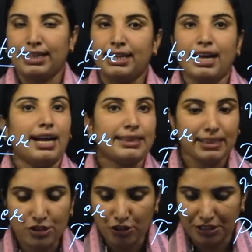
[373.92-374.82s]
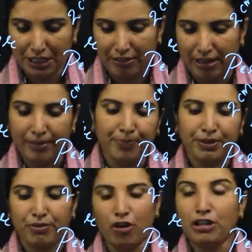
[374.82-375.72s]
Then Artha Joshikana.
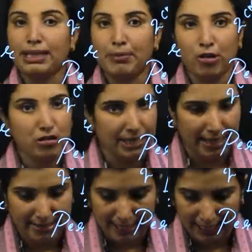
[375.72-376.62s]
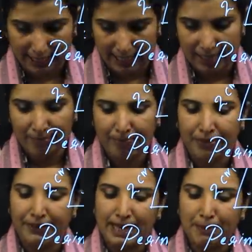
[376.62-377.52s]
What about a circle?
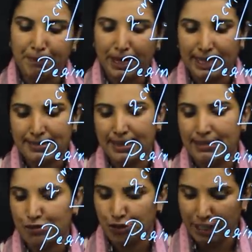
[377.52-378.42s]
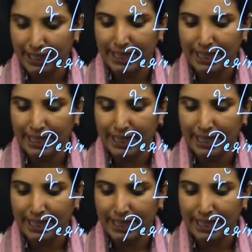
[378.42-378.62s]
We can place a string